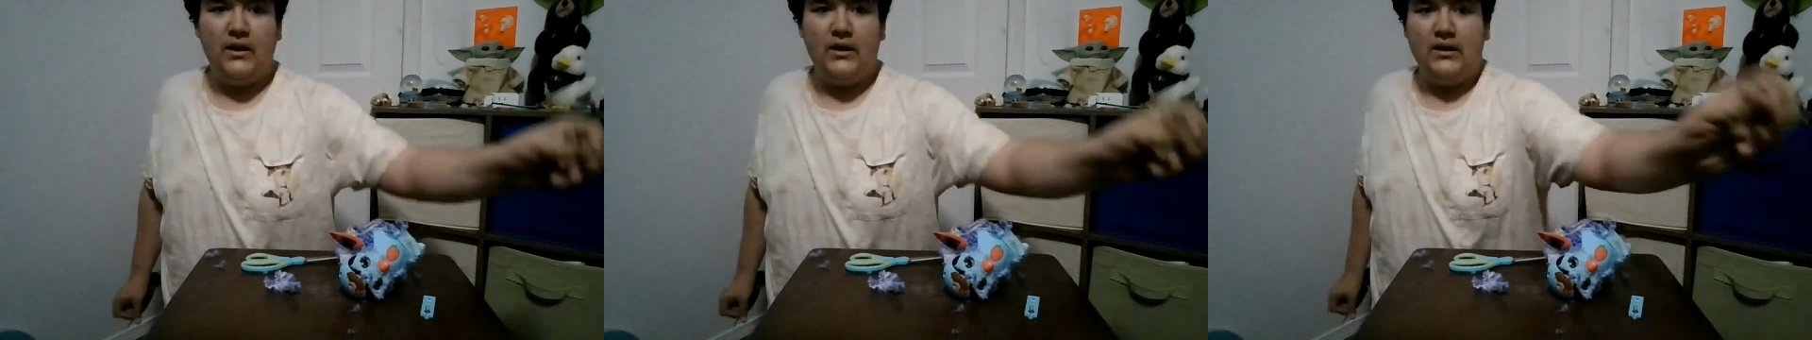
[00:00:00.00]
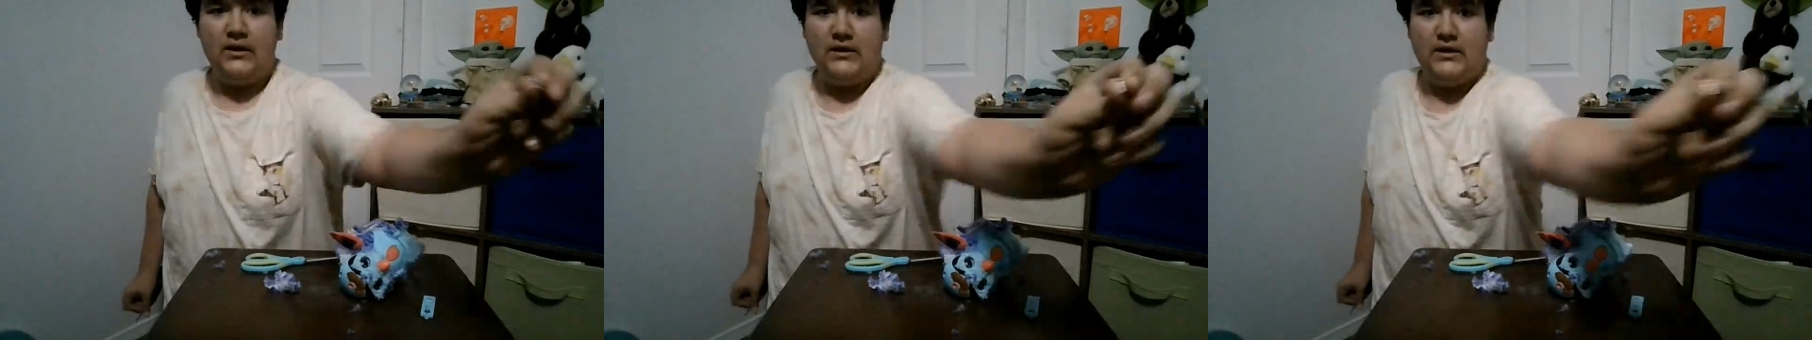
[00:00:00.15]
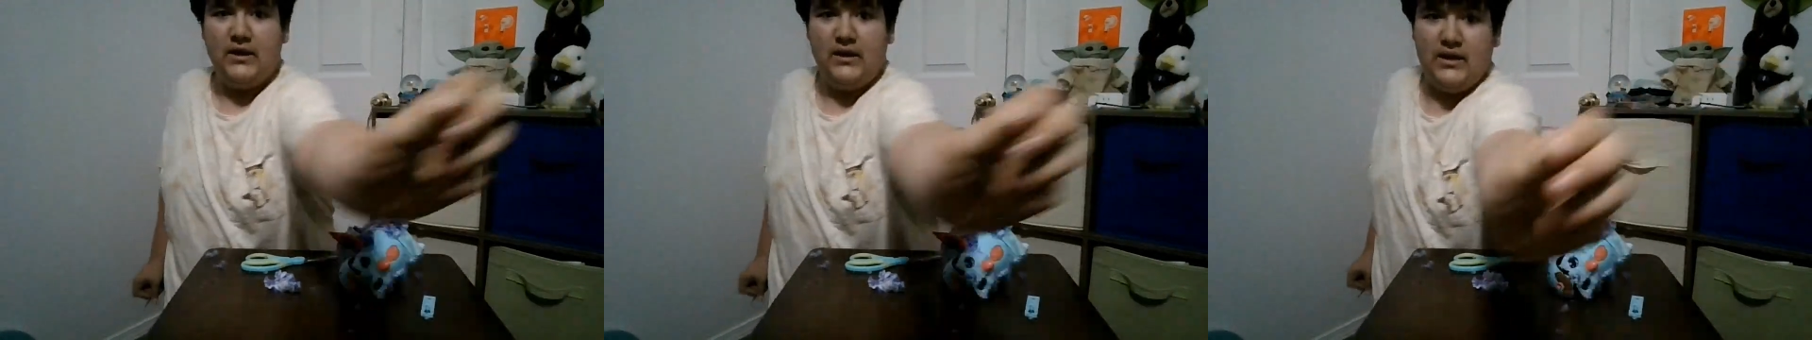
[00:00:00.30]

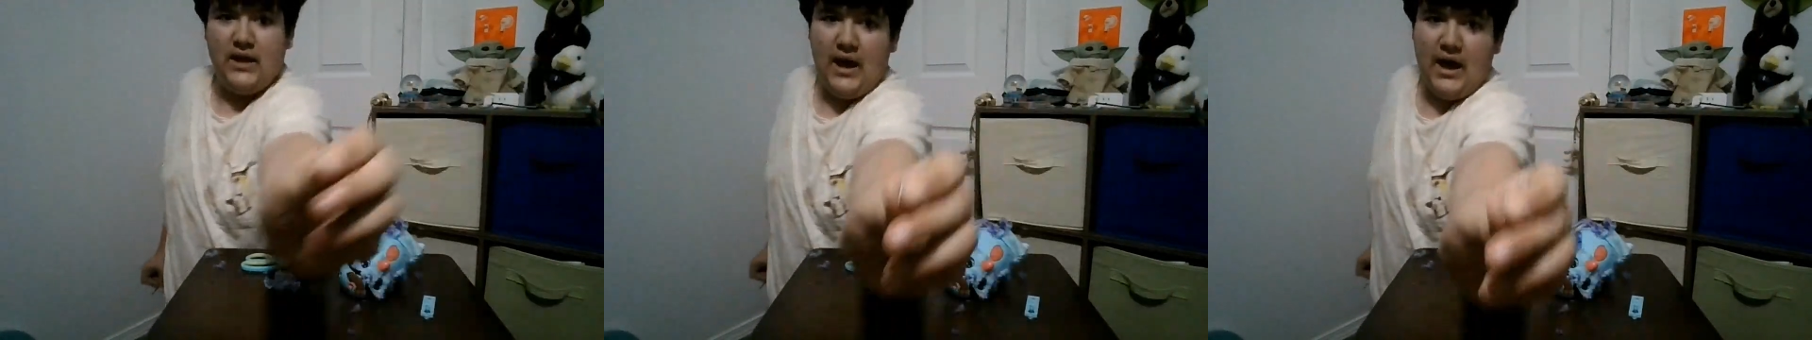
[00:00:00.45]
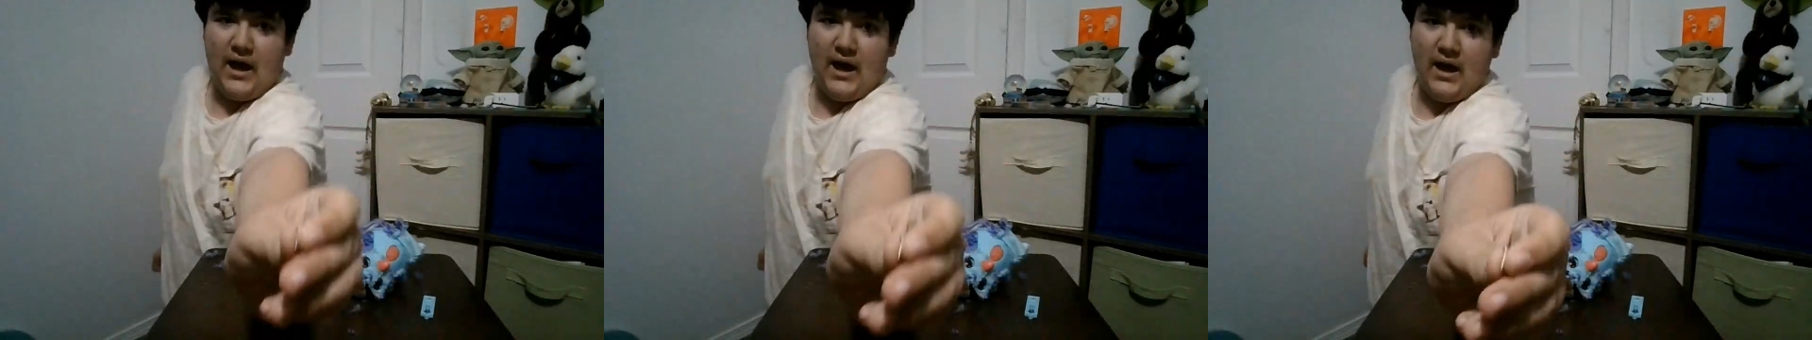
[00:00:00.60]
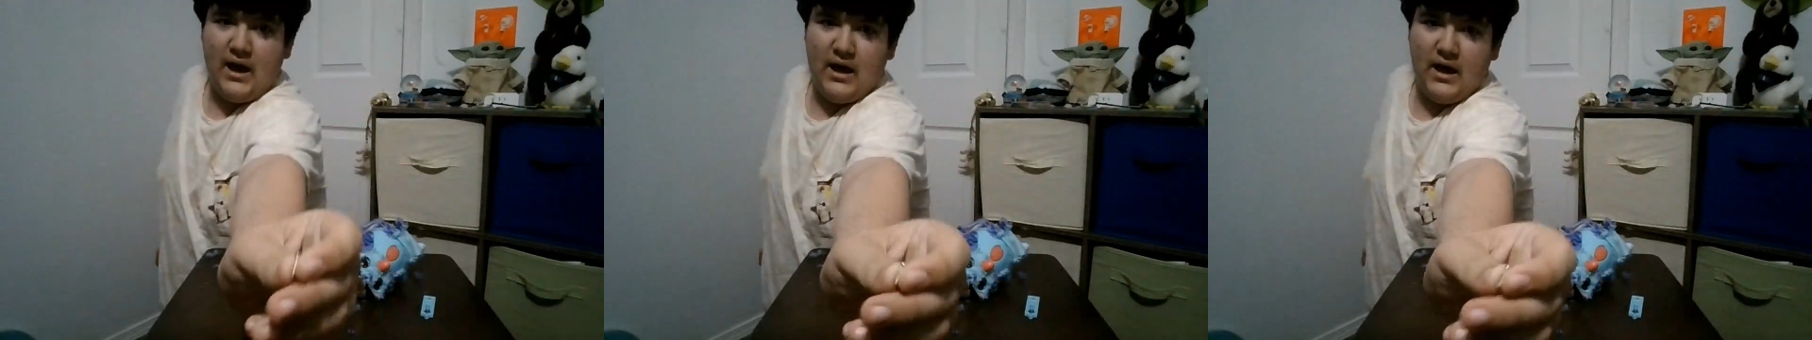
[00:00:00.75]
See
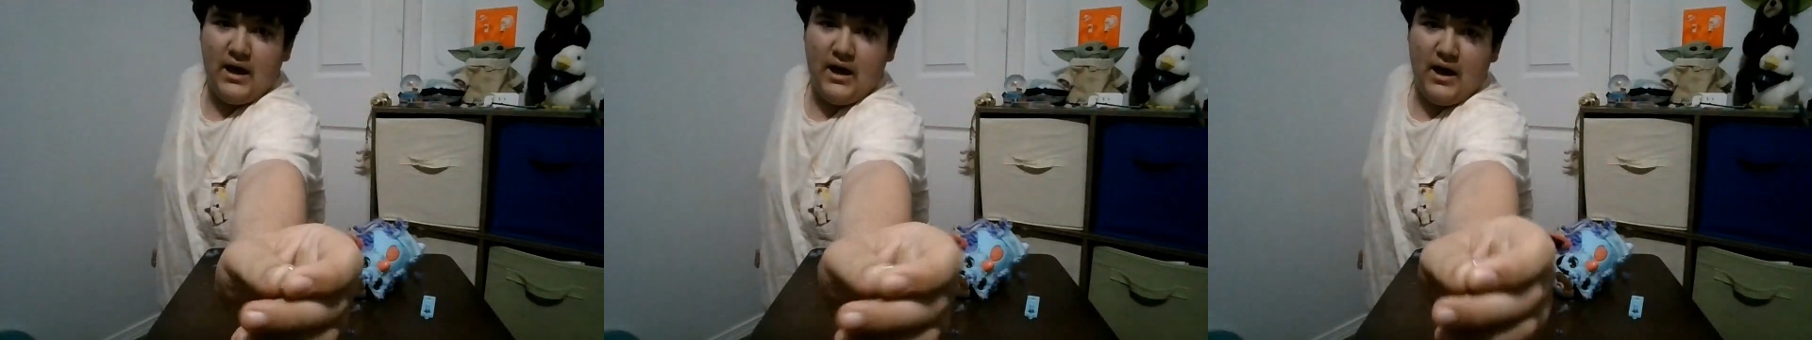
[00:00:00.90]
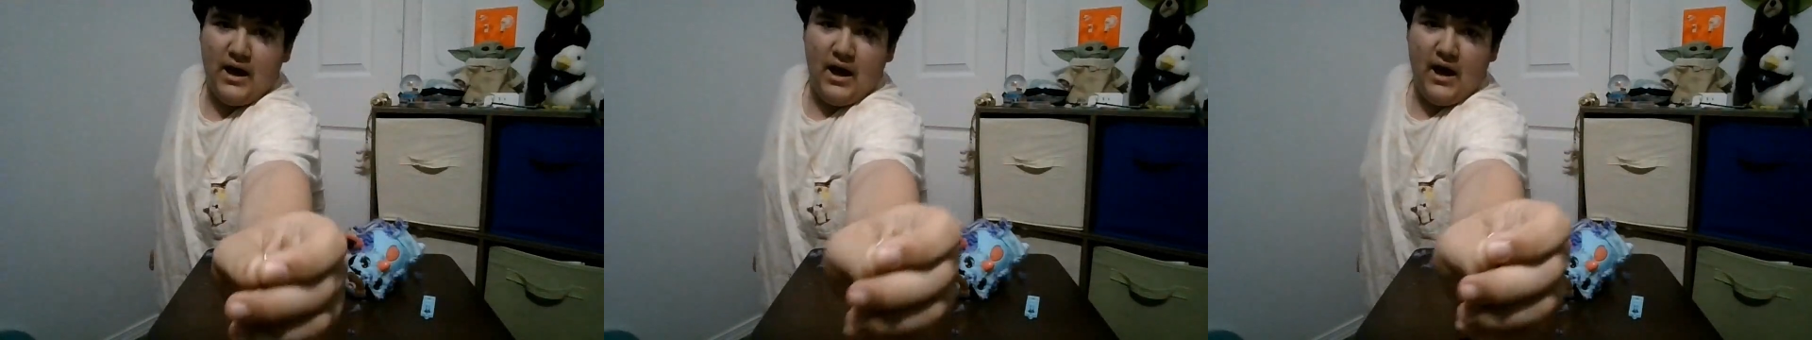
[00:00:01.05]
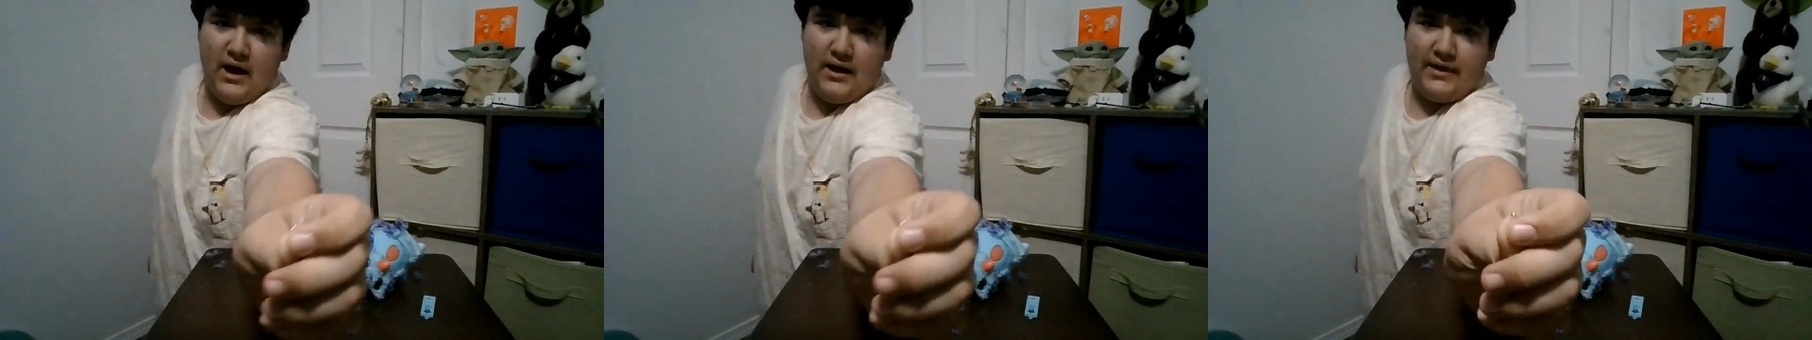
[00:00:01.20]
that?
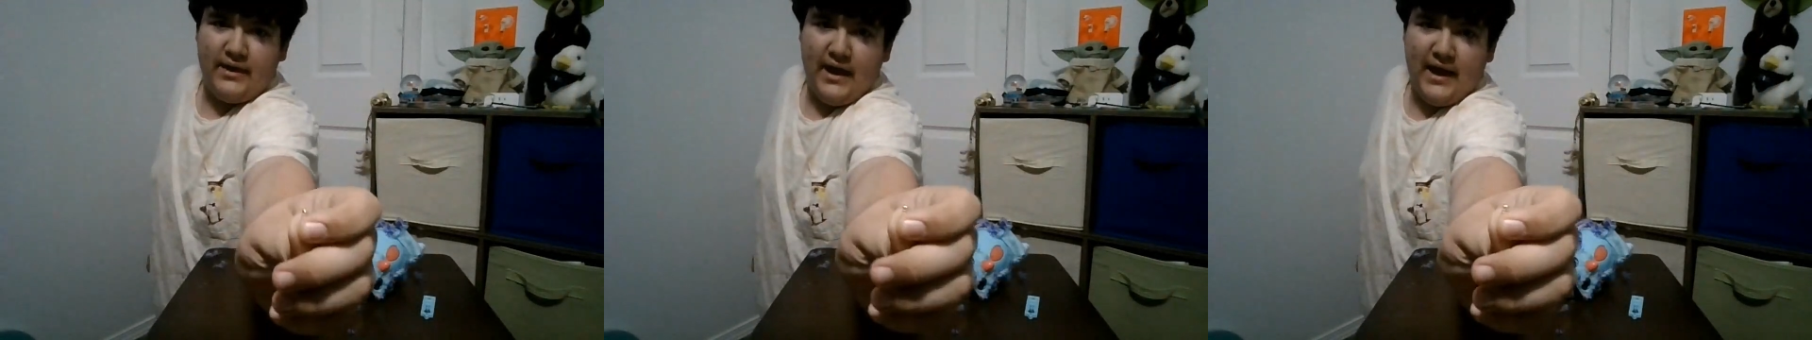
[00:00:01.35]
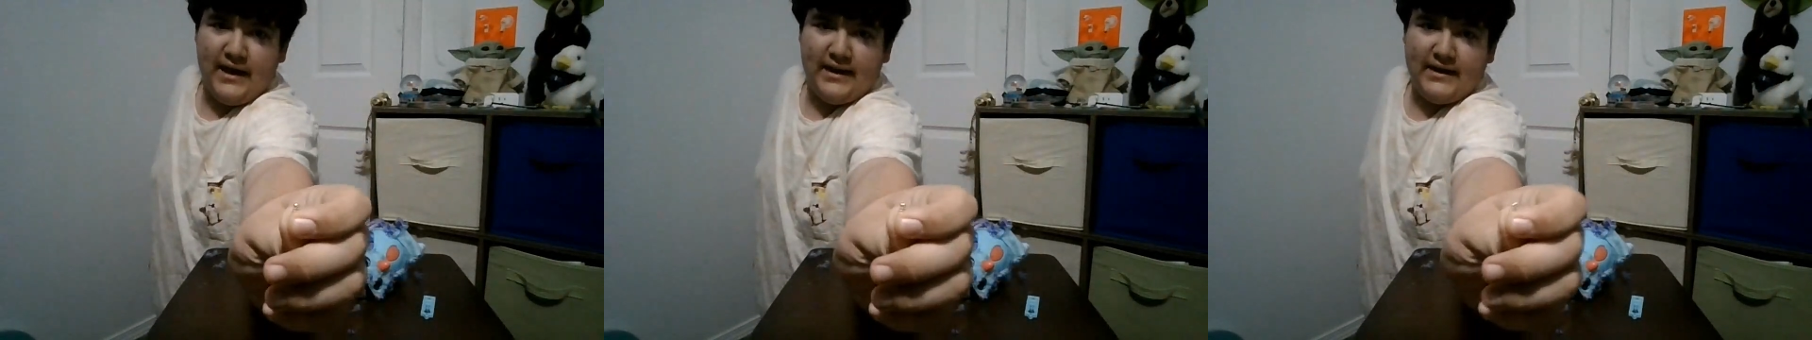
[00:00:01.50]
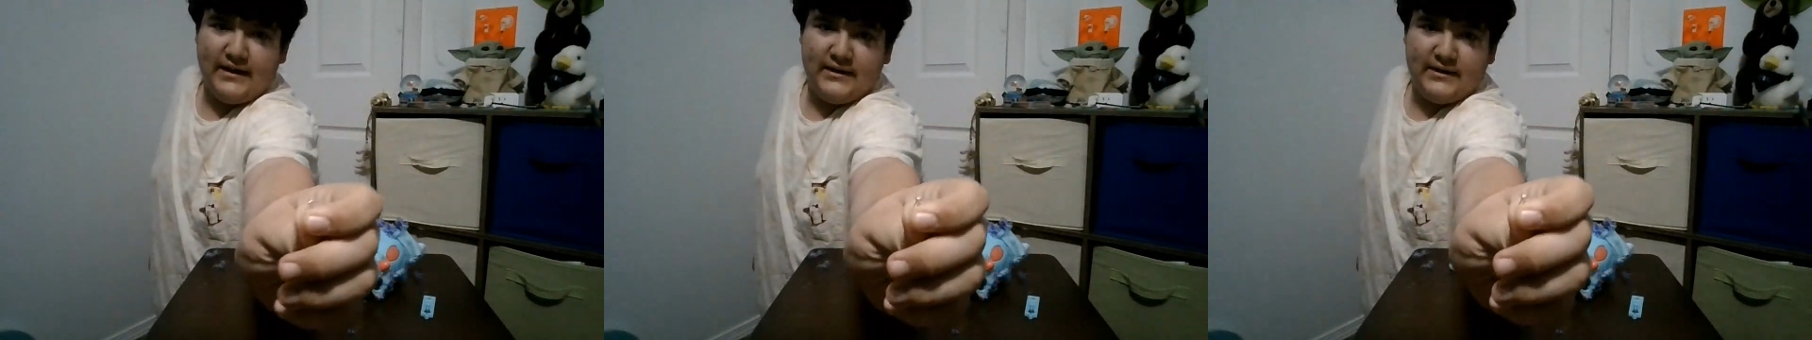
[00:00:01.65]

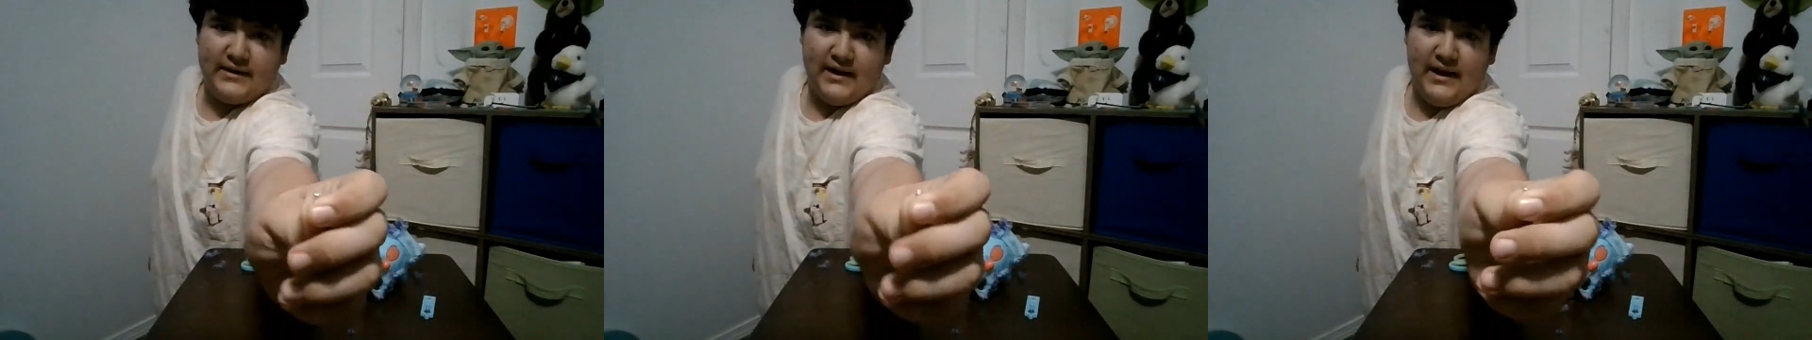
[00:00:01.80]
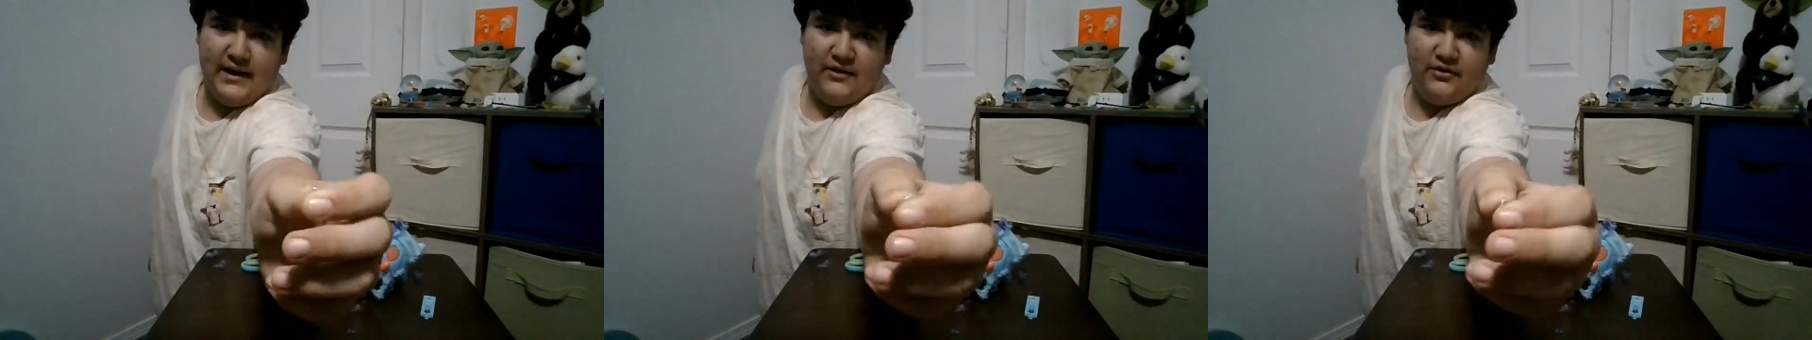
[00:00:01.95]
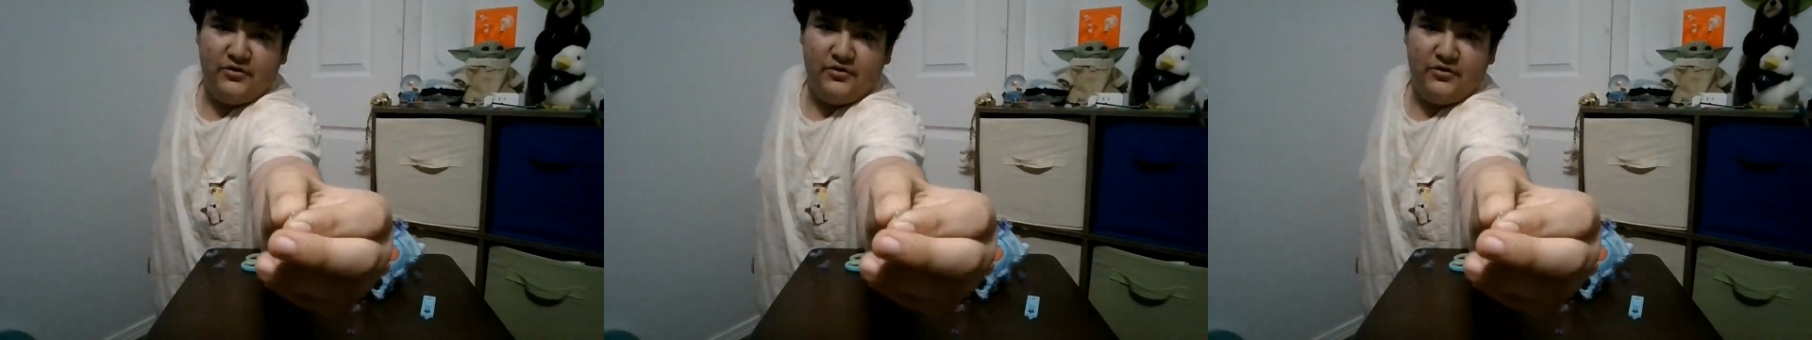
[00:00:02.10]
That is a